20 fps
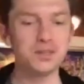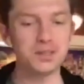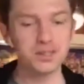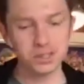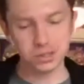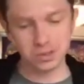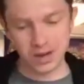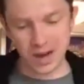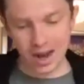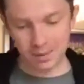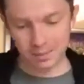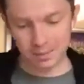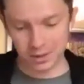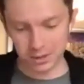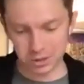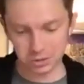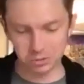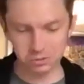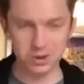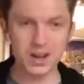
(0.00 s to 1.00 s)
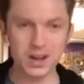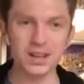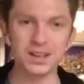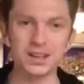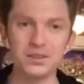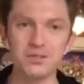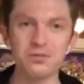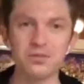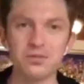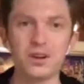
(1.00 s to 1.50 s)
Describe the drink
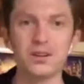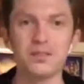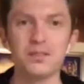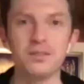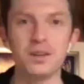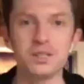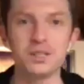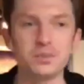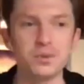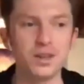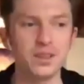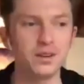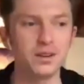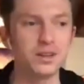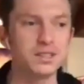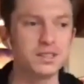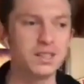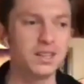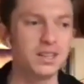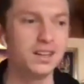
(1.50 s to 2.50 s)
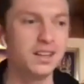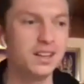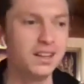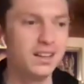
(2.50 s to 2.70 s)
in front of us, whether it's a